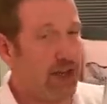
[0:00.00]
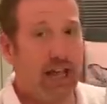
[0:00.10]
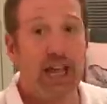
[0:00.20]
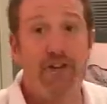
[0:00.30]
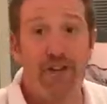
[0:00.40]

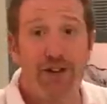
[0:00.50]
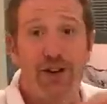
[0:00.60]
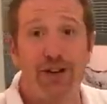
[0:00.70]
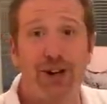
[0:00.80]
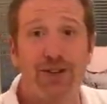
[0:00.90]
If you
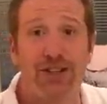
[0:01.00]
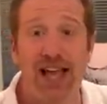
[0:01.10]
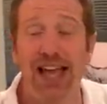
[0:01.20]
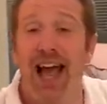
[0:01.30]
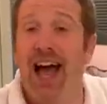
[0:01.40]
don't know,
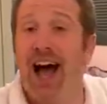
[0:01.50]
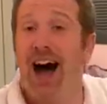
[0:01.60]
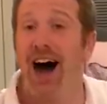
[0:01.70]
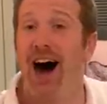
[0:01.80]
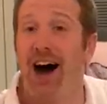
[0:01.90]
say,
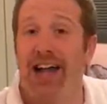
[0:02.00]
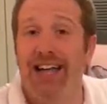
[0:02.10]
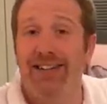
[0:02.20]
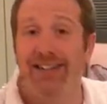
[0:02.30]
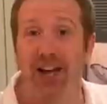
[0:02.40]

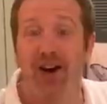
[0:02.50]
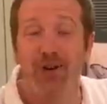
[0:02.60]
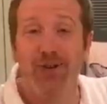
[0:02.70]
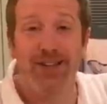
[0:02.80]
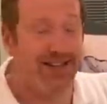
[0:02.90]
I don't